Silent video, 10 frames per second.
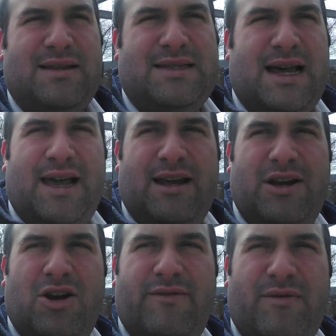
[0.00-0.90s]
sciatic
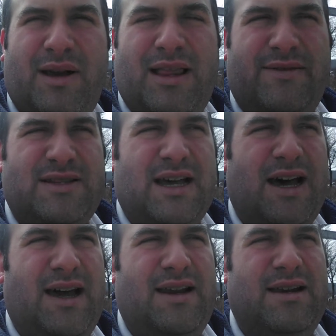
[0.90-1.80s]
nerve on my left
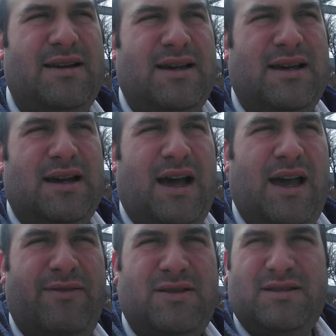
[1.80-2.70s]
side, and I have